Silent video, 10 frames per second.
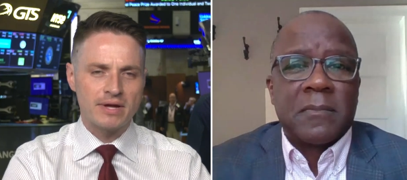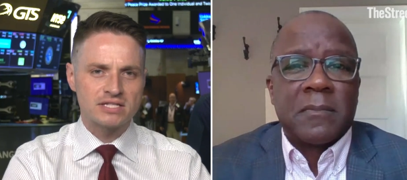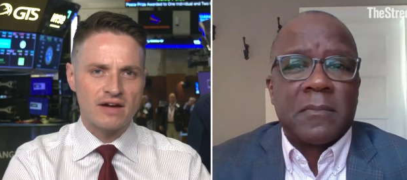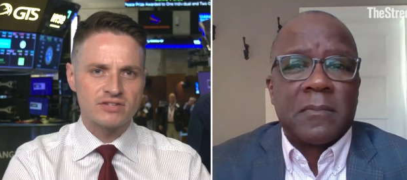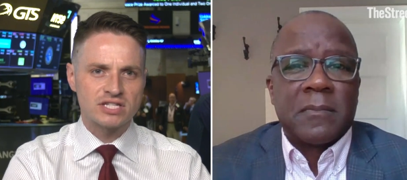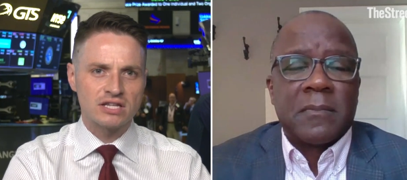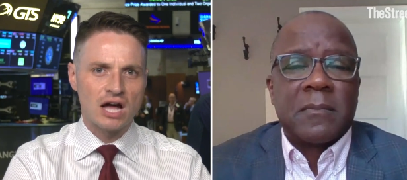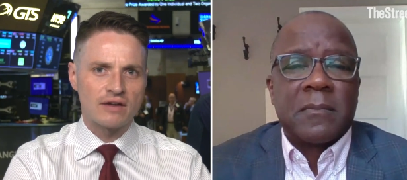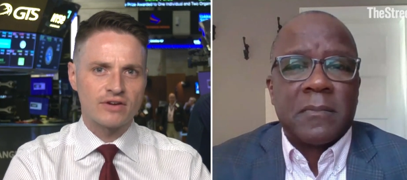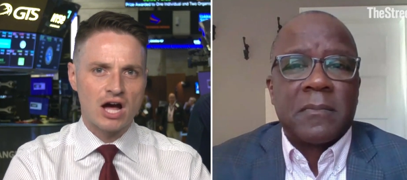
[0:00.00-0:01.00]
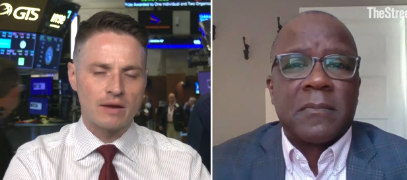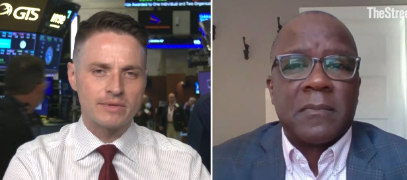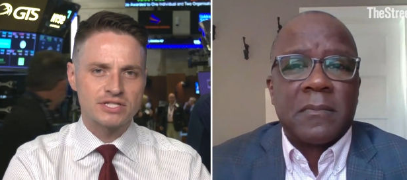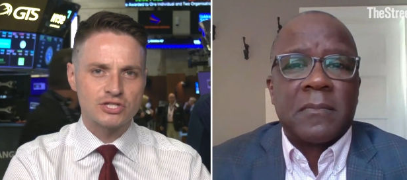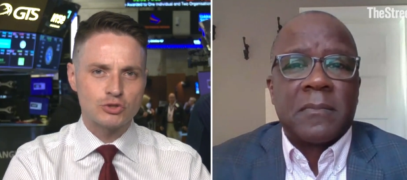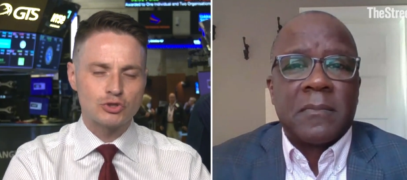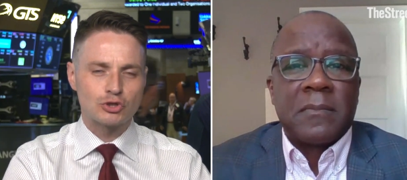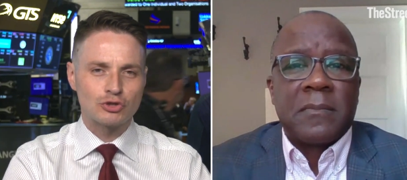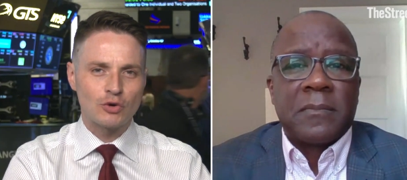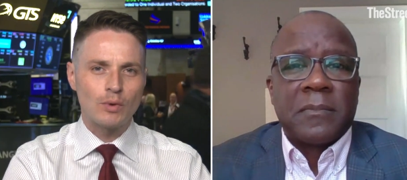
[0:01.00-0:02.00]
Speaker 1: Obviously, a lot of economists, as you
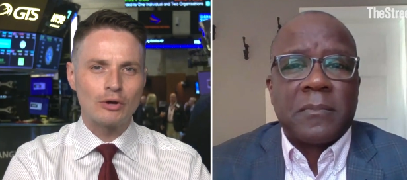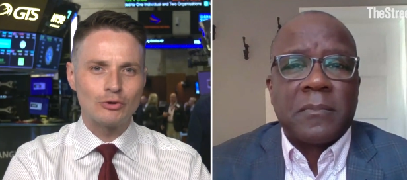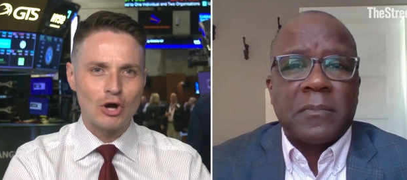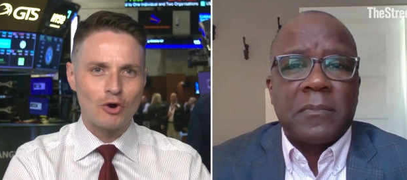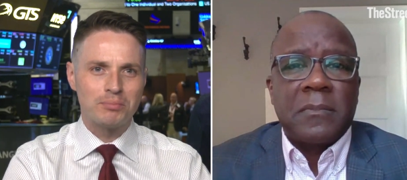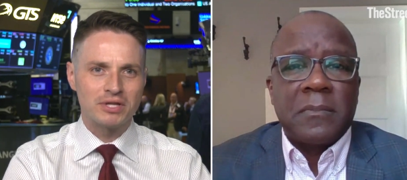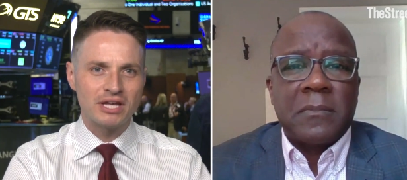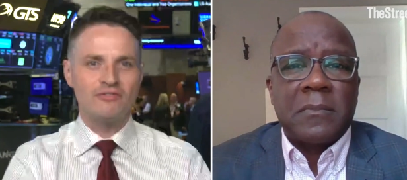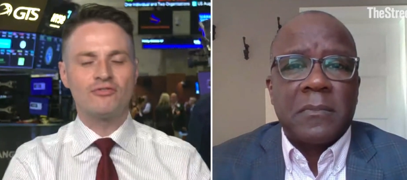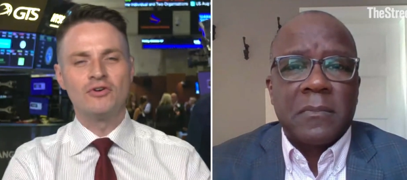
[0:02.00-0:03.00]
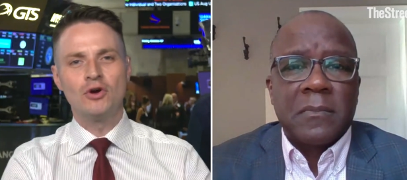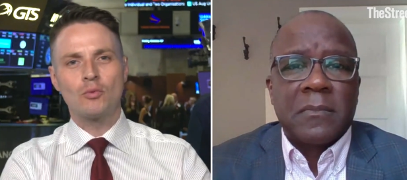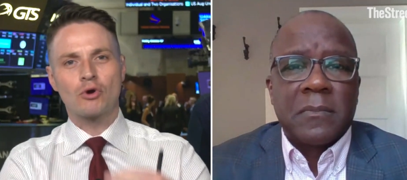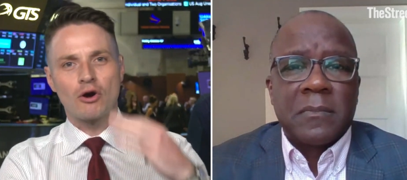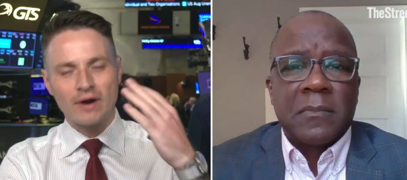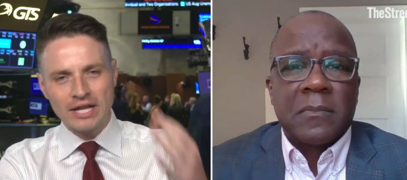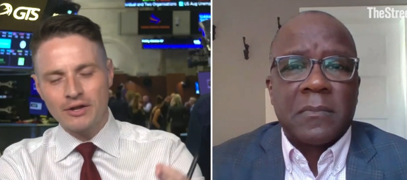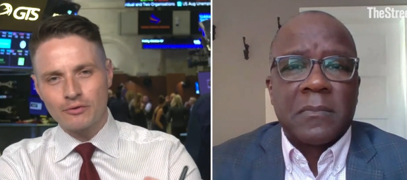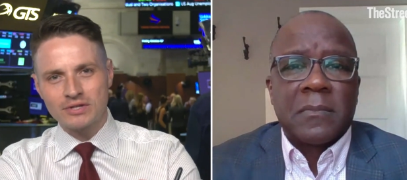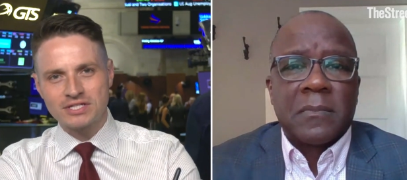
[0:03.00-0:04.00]
certainly well know, believe we're
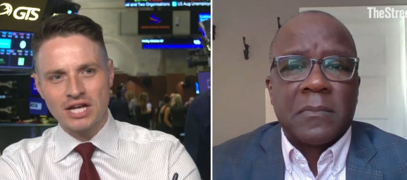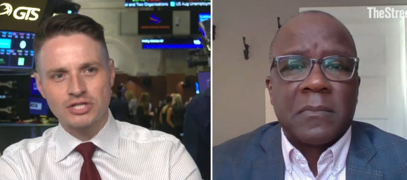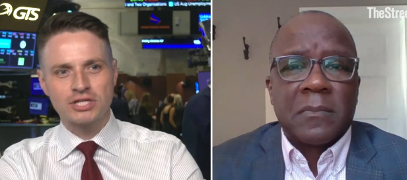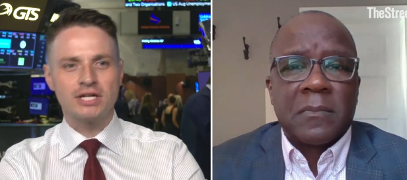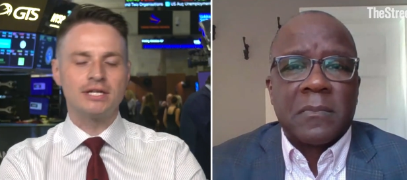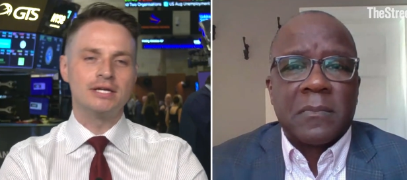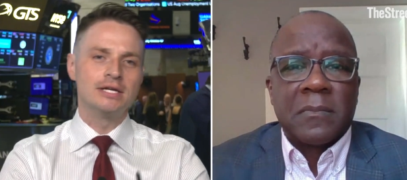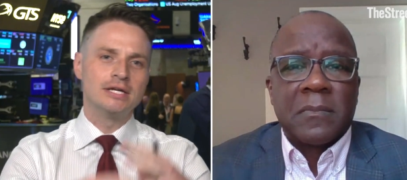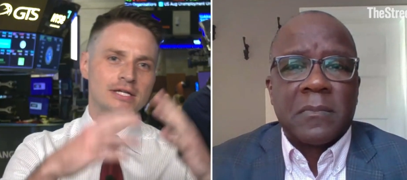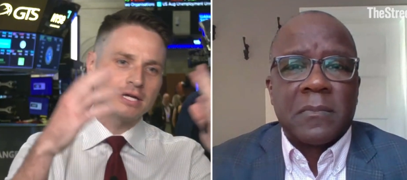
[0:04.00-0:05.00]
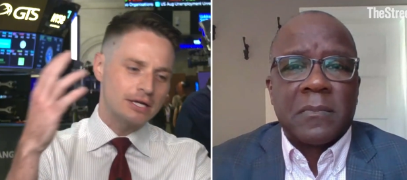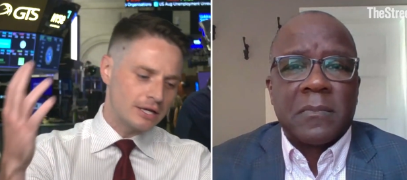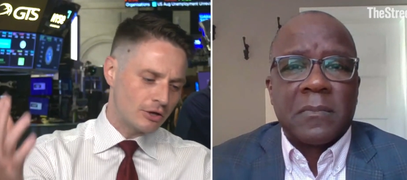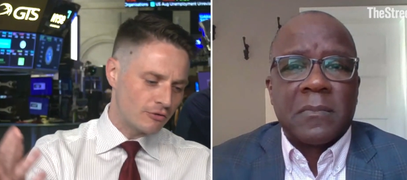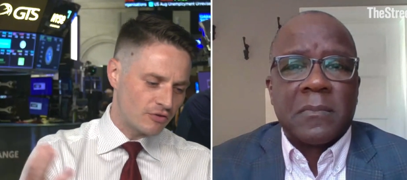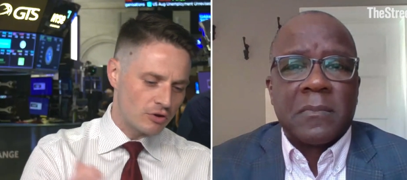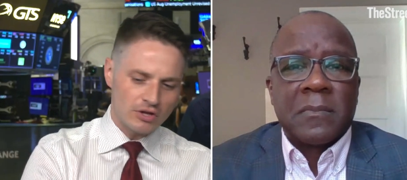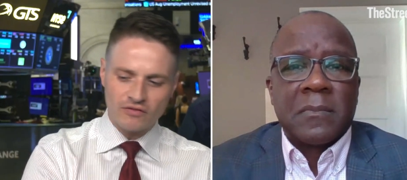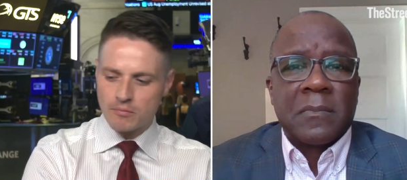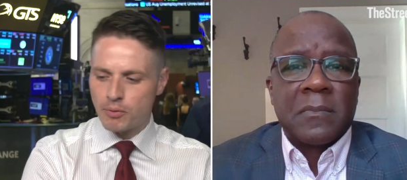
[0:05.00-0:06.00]
already in a recession. Eh, you know, if you
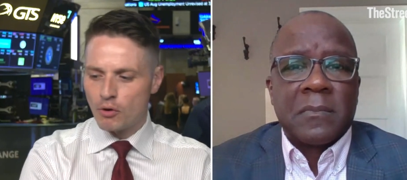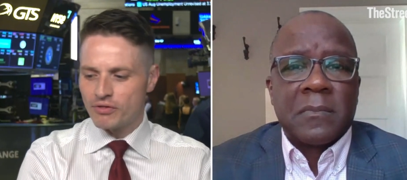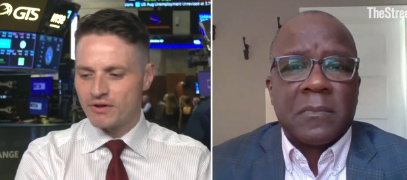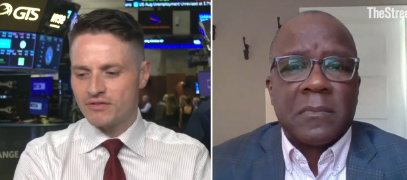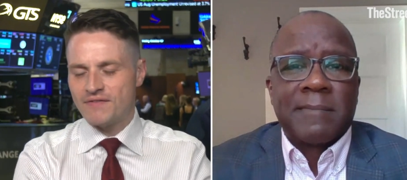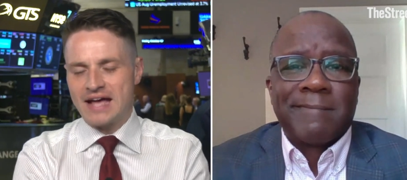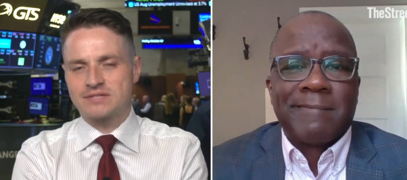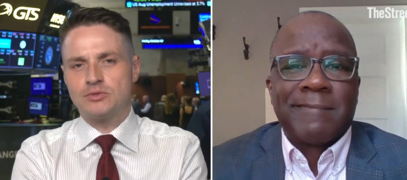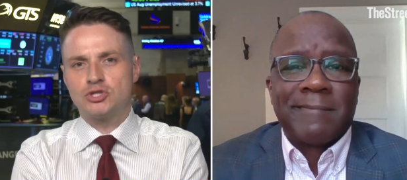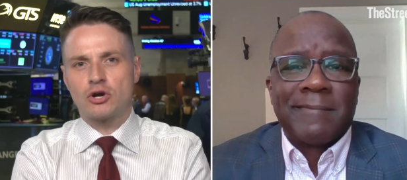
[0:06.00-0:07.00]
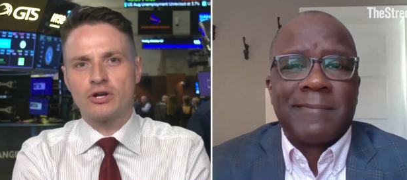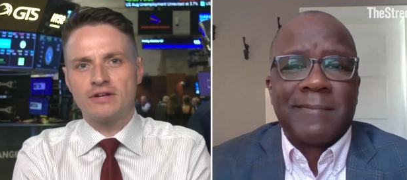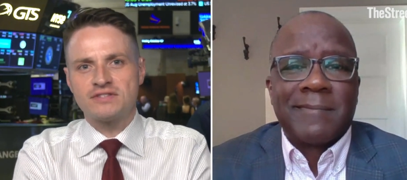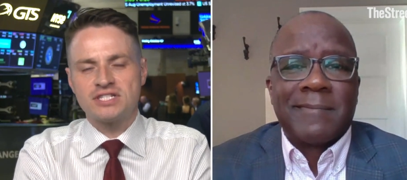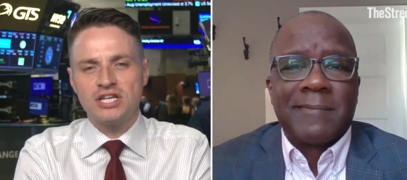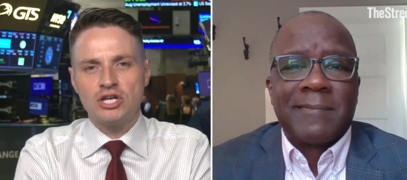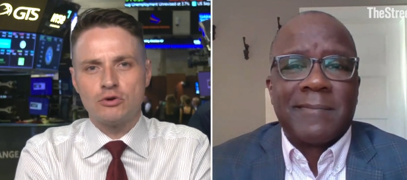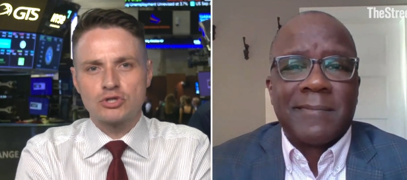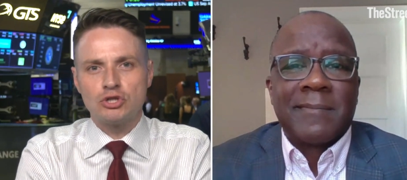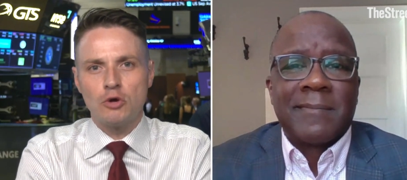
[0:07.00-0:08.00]
if you pull the vast majority of
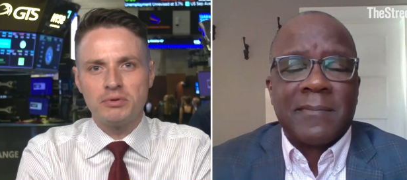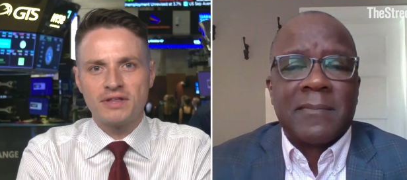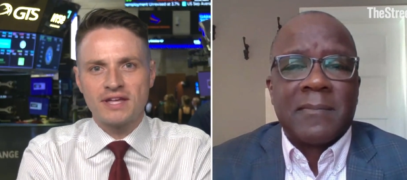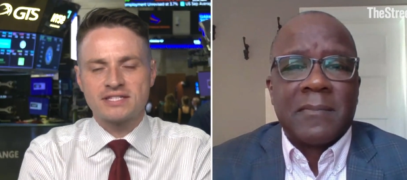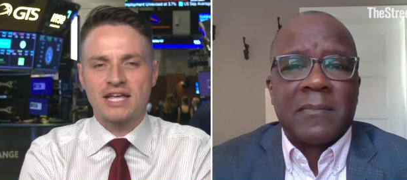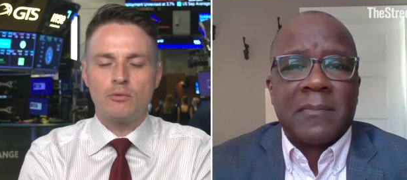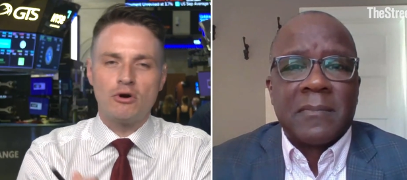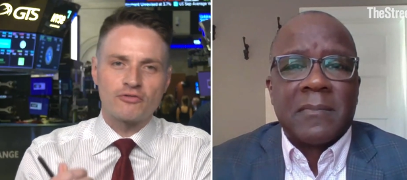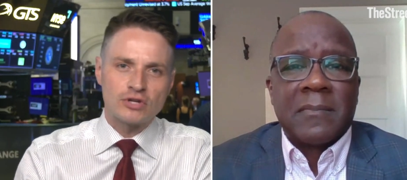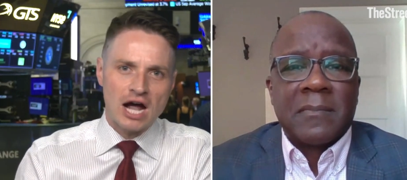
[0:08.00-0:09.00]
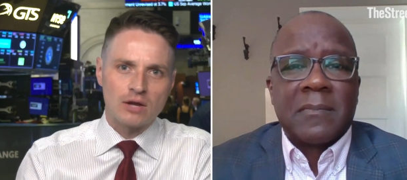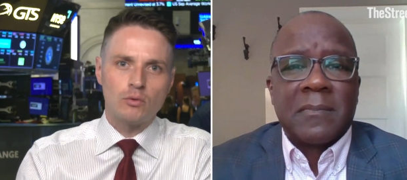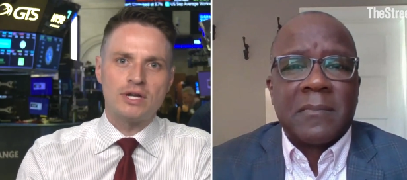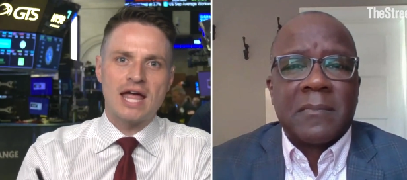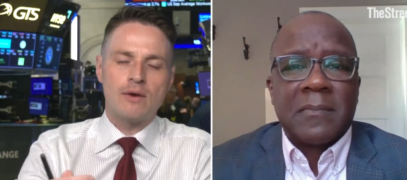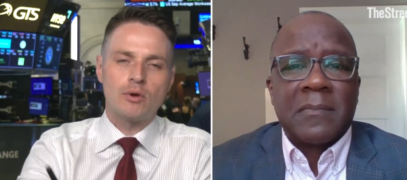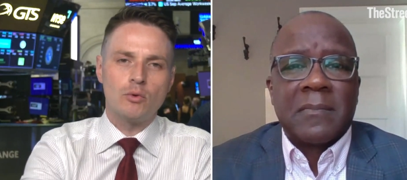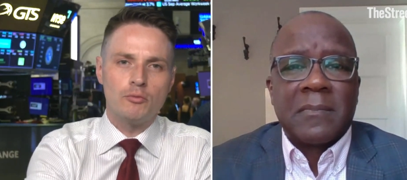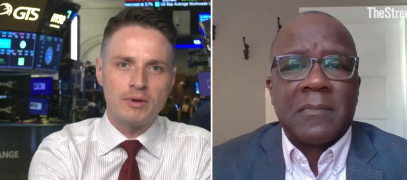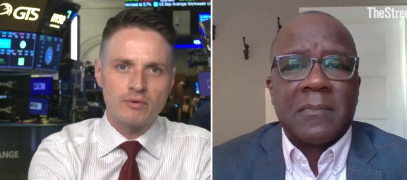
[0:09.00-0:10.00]
CEOs globally, they say, well, if we're not in one now, we
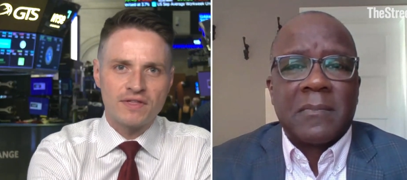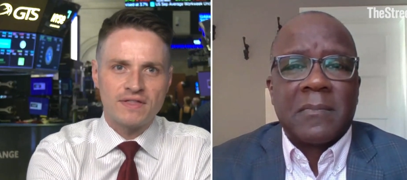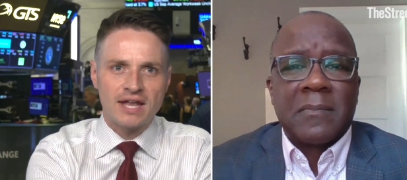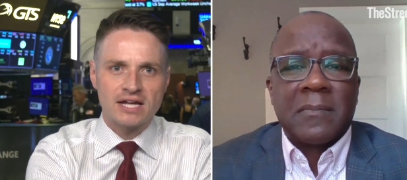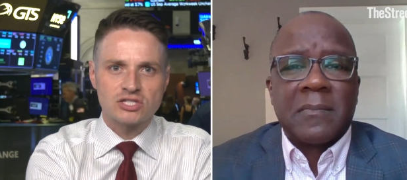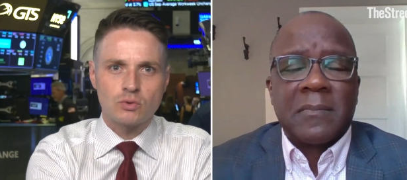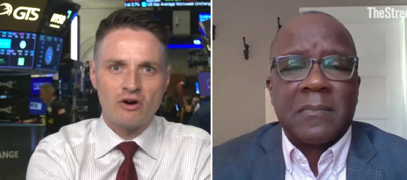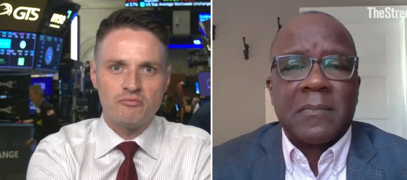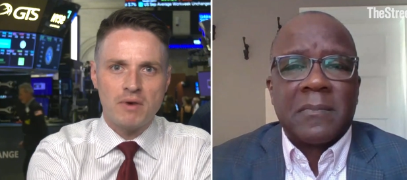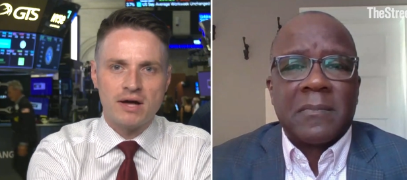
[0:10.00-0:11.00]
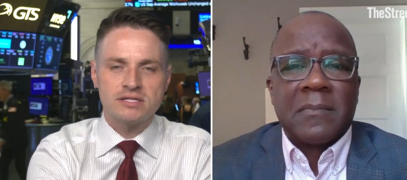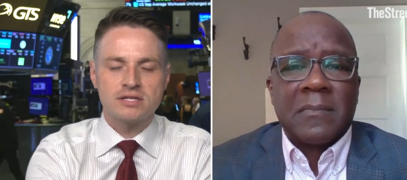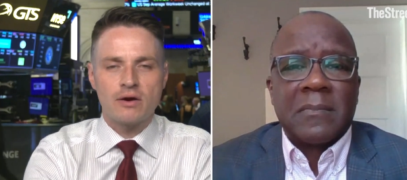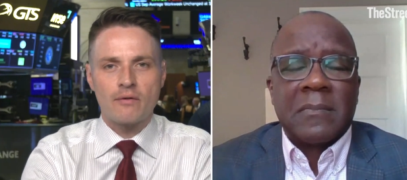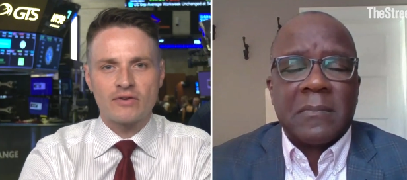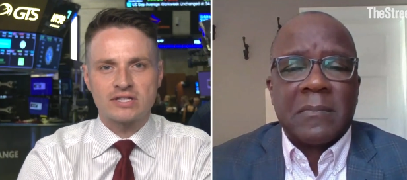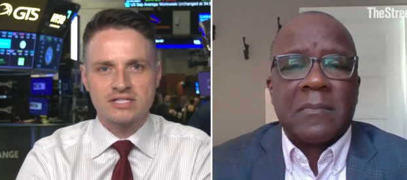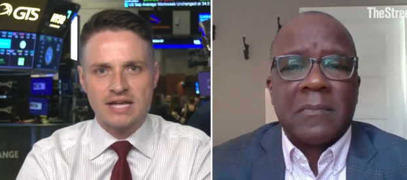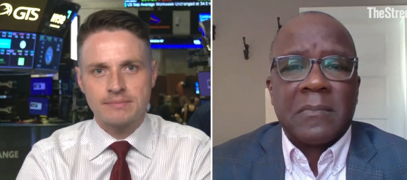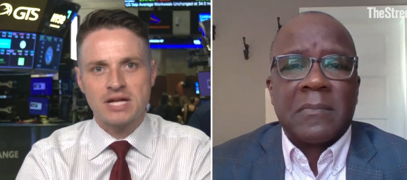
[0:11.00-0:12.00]
will be within the next 12 months. However, at
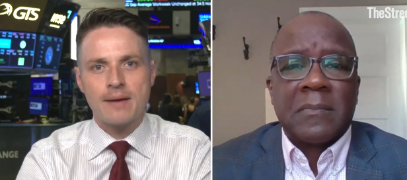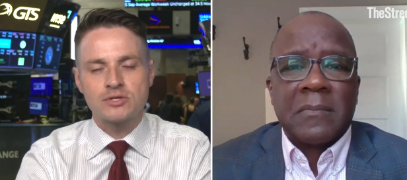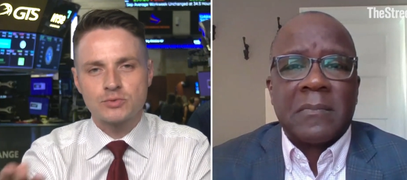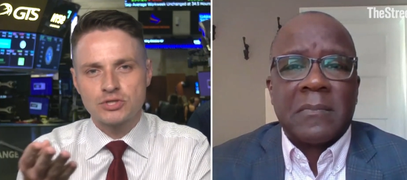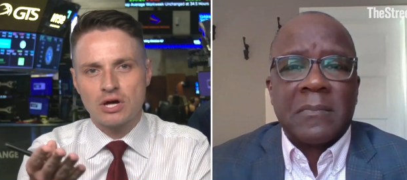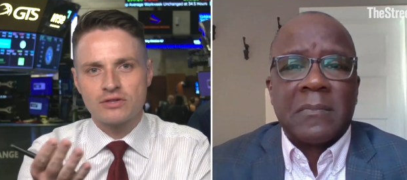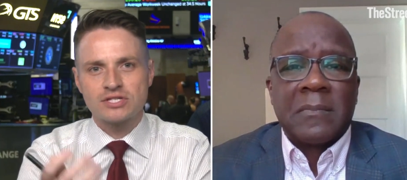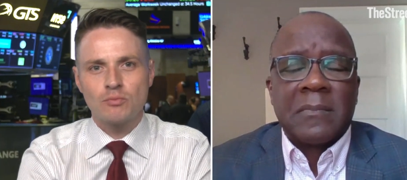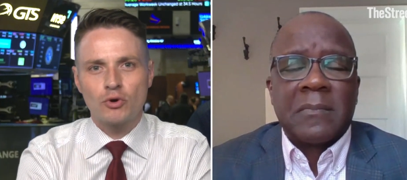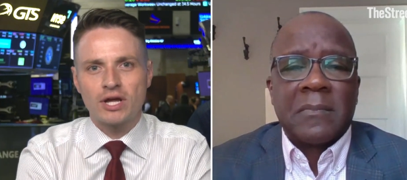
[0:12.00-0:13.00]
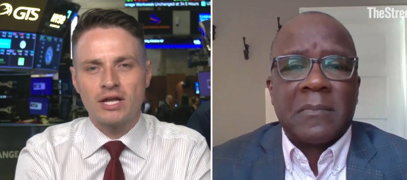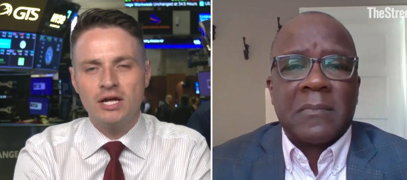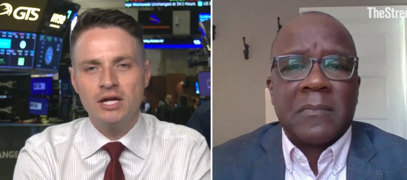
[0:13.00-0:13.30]
the same time, as we saw this morning,